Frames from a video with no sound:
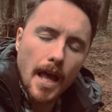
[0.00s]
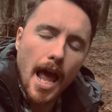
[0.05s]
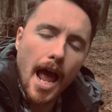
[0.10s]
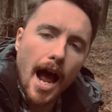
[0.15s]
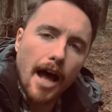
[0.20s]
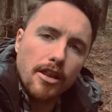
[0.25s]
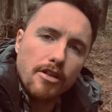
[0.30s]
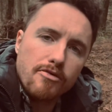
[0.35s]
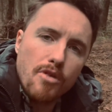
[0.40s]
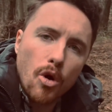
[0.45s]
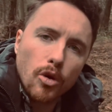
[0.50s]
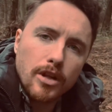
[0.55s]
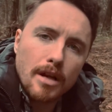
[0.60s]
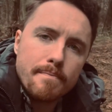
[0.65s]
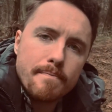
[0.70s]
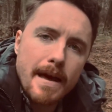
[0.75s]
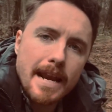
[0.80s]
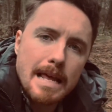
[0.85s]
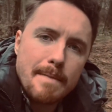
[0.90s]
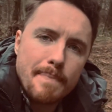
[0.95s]
And the road that
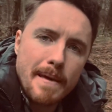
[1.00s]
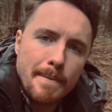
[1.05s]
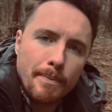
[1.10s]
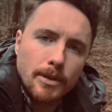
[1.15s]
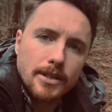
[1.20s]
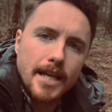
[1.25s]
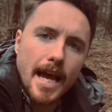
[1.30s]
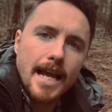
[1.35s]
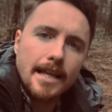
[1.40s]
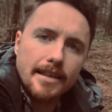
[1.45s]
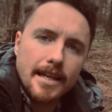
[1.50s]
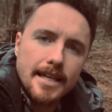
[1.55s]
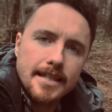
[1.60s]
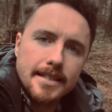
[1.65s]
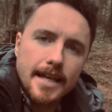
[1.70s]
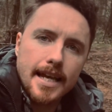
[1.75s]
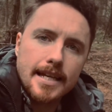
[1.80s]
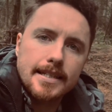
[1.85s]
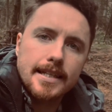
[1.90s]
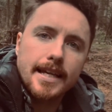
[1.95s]
many people take these
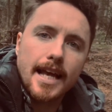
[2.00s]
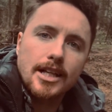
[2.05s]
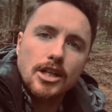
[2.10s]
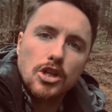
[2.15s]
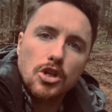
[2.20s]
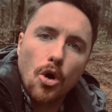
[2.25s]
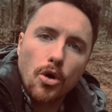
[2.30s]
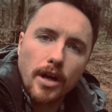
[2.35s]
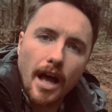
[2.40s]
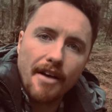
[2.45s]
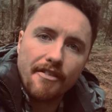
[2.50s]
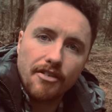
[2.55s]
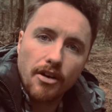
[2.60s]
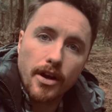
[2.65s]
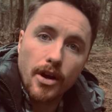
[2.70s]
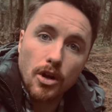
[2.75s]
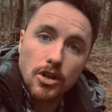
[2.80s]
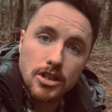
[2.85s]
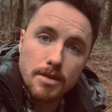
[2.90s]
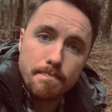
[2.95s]
days to get to
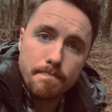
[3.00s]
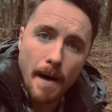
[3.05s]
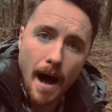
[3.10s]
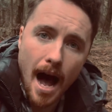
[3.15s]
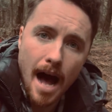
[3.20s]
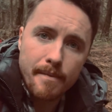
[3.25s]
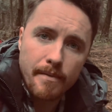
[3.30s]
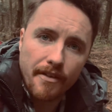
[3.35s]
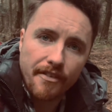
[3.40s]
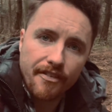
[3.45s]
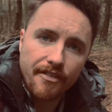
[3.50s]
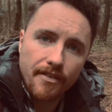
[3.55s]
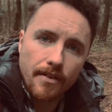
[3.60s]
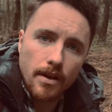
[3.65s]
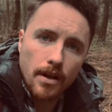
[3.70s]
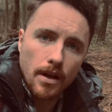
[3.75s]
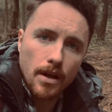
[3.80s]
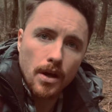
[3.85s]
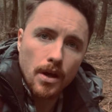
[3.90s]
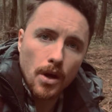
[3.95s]
Diolch onto Barmouth
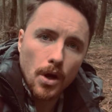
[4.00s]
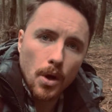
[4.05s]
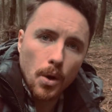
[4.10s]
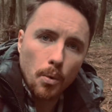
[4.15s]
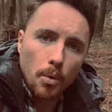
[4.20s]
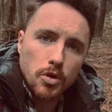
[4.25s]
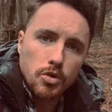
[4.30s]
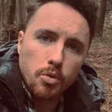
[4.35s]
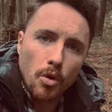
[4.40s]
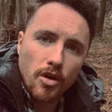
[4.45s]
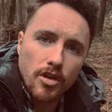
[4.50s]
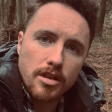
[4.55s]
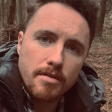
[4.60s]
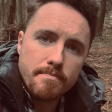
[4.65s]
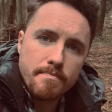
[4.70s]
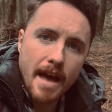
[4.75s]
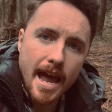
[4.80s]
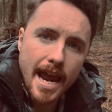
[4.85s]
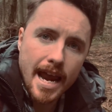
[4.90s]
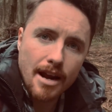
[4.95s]
was one of the
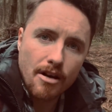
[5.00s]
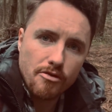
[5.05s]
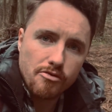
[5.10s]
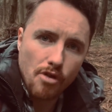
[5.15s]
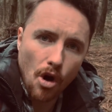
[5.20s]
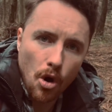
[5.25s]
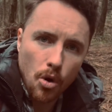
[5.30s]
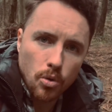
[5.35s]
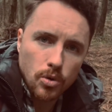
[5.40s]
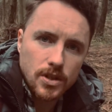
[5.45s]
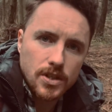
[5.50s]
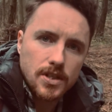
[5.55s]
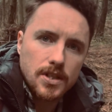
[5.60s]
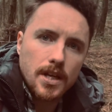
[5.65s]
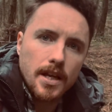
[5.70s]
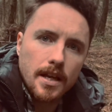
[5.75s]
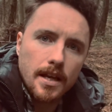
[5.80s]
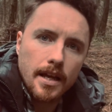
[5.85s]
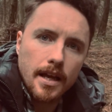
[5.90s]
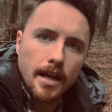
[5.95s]
main roads
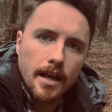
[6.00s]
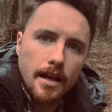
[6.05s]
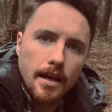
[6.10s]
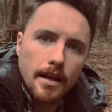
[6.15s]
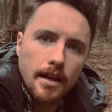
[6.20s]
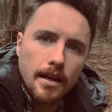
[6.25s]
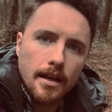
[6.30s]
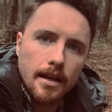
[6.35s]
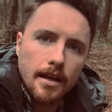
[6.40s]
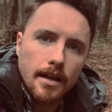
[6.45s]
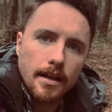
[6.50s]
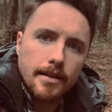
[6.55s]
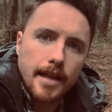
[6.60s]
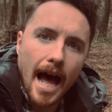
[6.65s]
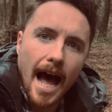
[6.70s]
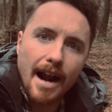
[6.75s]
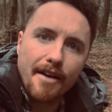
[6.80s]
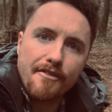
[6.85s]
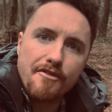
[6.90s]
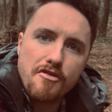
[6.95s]
that
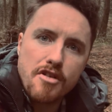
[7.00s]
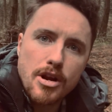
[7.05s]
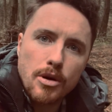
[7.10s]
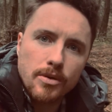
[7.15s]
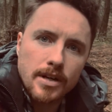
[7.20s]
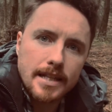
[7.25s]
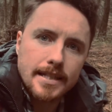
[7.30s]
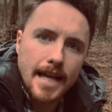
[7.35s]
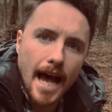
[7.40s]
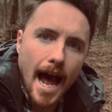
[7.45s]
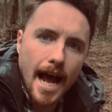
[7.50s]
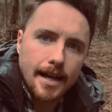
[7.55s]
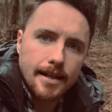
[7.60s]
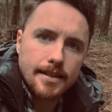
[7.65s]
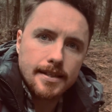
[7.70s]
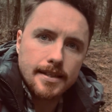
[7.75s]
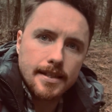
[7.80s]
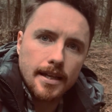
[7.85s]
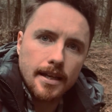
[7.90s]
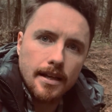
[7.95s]
had frequent
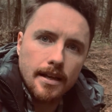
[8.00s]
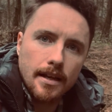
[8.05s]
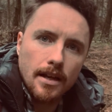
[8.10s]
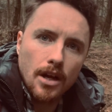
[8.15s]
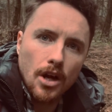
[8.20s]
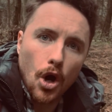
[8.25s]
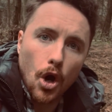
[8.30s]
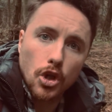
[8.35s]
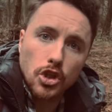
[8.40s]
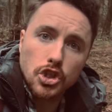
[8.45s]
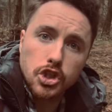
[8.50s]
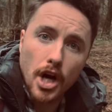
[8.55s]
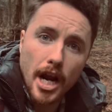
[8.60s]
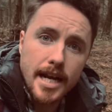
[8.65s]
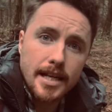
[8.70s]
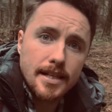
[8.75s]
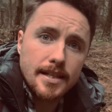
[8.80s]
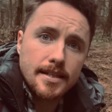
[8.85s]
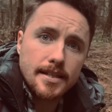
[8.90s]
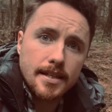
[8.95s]
attacks on
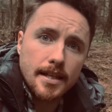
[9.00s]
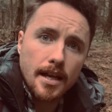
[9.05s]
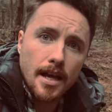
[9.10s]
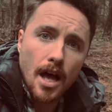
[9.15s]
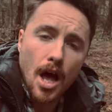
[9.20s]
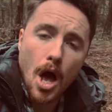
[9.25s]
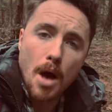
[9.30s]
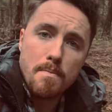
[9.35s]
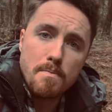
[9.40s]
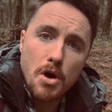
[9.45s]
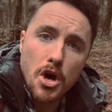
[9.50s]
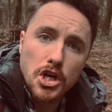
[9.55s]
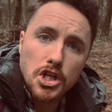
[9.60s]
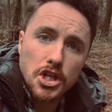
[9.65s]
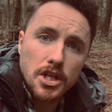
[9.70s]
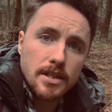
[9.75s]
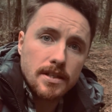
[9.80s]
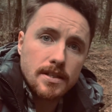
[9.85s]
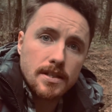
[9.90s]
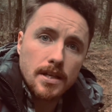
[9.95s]
traders,
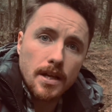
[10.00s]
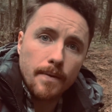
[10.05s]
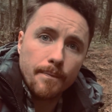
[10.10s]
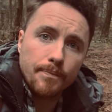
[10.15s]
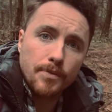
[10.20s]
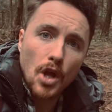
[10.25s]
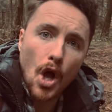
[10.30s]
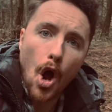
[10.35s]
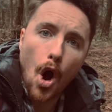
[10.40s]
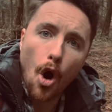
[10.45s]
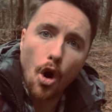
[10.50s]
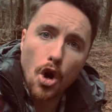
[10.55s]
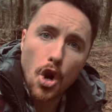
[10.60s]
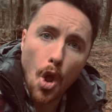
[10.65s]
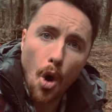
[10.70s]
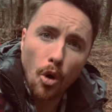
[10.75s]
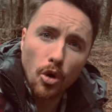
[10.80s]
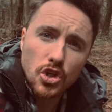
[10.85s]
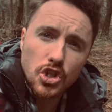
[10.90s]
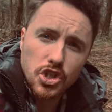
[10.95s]
merchants, or
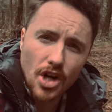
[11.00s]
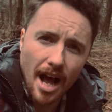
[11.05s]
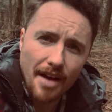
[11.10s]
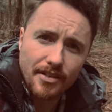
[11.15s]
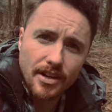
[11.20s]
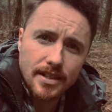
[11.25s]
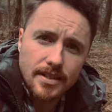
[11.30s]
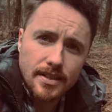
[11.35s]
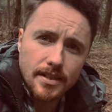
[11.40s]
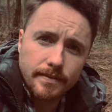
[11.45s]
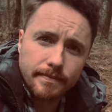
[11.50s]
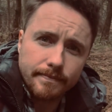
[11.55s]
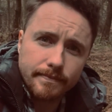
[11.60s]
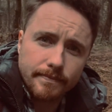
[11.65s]
lone travellers.